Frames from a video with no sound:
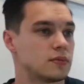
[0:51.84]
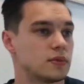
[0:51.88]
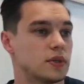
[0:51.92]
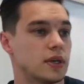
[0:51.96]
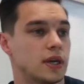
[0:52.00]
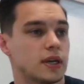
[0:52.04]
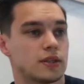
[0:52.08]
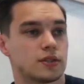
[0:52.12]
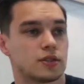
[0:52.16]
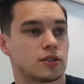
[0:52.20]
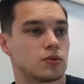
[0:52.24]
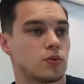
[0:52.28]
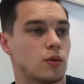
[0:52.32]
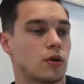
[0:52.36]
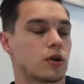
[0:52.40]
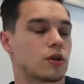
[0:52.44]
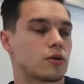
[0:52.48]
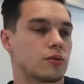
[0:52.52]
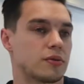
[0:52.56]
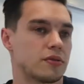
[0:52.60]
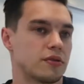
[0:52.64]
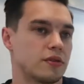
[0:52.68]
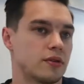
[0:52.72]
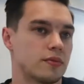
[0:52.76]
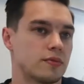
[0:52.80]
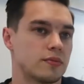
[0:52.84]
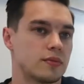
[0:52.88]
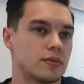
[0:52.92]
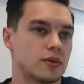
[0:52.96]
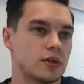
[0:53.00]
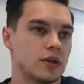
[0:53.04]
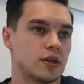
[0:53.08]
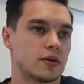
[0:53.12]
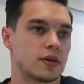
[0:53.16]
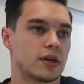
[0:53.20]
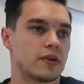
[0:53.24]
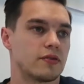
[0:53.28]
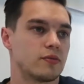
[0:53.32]
Yeah, just work with them,
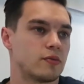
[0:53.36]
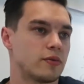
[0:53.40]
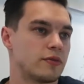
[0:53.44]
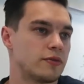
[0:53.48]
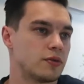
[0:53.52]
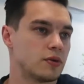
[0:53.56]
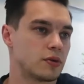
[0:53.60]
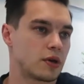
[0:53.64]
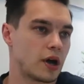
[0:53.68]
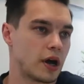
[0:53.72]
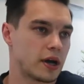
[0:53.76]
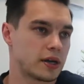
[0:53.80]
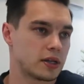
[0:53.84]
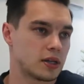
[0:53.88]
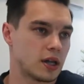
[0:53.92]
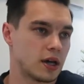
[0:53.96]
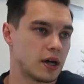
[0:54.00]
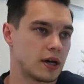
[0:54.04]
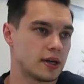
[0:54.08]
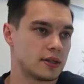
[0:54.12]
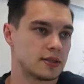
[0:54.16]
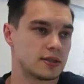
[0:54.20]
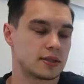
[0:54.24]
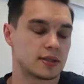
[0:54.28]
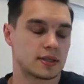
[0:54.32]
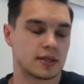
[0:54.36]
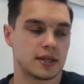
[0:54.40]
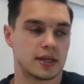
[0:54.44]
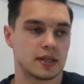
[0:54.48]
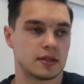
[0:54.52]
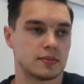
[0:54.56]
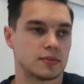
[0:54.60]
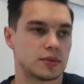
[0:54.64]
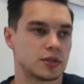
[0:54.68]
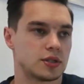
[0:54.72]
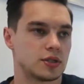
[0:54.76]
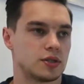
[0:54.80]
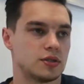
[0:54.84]
you know, give them a few guidelines, get
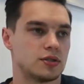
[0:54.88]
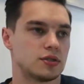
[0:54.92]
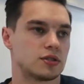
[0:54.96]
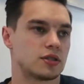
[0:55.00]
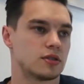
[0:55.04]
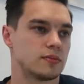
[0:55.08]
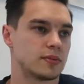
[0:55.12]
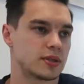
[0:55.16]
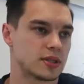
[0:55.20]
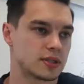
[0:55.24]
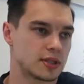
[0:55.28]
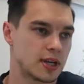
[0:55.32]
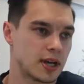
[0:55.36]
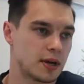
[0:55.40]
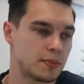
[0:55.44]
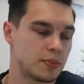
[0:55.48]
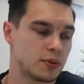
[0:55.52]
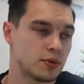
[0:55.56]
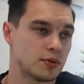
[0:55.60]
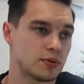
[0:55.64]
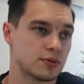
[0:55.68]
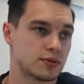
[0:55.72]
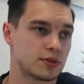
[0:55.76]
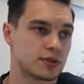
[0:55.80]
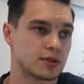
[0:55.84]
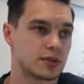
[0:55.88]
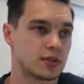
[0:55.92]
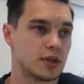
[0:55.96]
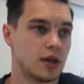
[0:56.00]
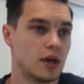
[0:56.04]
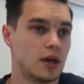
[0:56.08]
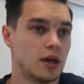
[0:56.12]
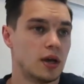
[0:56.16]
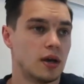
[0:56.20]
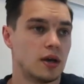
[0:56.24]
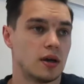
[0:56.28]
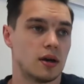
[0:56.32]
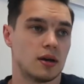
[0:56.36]
them to shoot some examples.
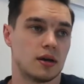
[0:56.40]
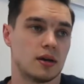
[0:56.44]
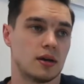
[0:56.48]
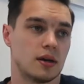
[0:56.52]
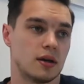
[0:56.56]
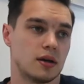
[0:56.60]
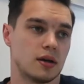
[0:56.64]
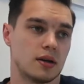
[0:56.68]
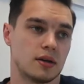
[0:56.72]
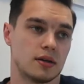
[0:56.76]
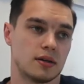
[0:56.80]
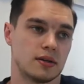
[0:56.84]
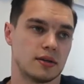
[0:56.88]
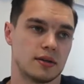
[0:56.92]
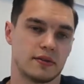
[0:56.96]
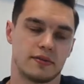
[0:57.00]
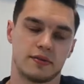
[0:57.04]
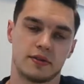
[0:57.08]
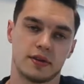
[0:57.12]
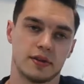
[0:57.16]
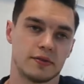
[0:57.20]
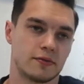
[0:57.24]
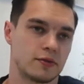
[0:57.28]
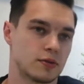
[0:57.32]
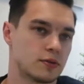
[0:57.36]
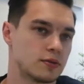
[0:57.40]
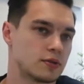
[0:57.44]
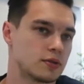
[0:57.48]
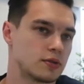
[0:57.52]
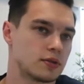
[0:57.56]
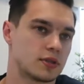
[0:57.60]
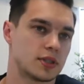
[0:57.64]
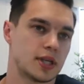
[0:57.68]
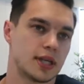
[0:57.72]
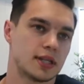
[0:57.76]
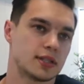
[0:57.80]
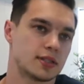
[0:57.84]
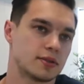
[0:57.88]
If the
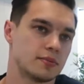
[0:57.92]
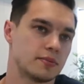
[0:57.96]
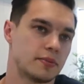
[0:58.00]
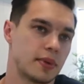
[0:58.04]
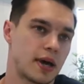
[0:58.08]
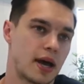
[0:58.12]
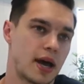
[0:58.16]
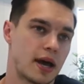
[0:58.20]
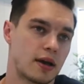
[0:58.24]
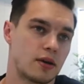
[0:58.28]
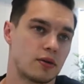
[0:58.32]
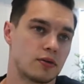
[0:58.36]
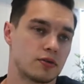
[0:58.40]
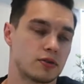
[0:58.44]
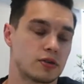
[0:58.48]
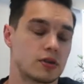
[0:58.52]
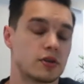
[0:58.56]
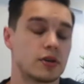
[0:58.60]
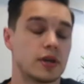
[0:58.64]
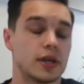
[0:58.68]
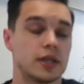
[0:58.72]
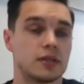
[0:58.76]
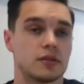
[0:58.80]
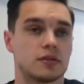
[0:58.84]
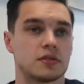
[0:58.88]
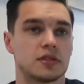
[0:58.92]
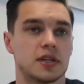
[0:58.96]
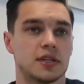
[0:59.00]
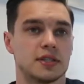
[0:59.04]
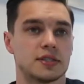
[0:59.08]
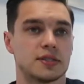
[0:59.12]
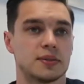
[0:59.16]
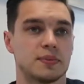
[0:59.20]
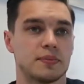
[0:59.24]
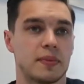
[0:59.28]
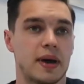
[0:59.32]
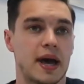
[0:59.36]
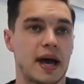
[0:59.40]
influencer sends them back or the creator
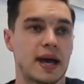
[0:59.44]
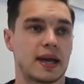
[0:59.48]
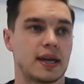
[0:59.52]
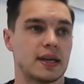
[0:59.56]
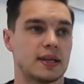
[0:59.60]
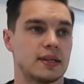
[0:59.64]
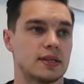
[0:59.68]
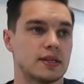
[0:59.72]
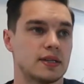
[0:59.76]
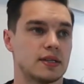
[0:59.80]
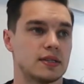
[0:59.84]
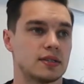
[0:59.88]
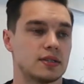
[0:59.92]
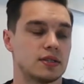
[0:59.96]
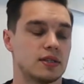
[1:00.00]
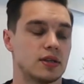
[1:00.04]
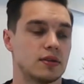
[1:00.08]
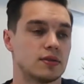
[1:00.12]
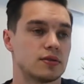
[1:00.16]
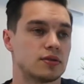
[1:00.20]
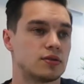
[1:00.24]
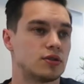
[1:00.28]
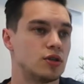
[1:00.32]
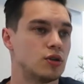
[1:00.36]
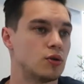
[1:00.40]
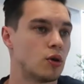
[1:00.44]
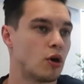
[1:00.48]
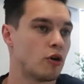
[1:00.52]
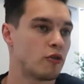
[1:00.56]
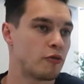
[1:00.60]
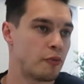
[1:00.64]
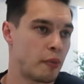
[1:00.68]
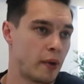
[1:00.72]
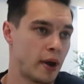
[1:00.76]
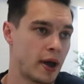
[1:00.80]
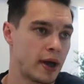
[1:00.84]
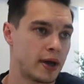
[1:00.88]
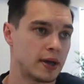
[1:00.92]
sends them back and, you know, it's too
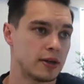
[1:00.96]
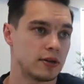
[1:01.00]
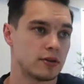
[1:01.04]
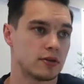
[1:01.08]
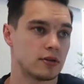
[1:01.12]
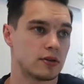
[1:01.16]
off-brand